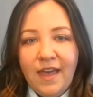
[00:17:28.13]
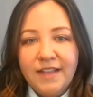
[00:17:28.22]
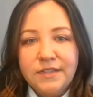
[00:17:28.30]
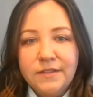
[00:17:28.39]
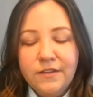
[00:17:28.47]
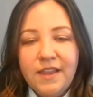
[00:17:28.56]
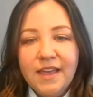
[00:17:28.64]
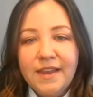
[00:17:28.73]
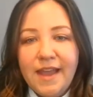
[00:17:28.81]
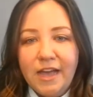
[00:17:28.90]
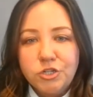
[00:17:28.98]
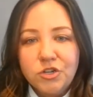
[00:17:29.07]
as including
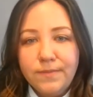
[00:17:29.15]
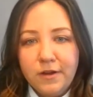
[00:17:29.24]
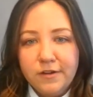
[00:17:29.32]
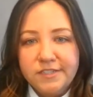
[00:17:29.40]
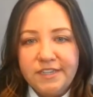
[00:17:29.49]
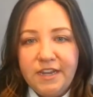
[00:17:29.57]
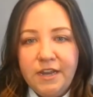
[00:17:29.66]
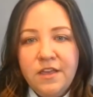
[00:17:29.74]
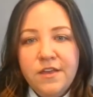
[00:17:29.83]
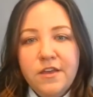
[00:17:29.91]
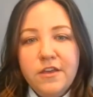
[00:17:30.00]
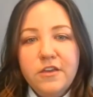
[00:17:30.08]
a natural person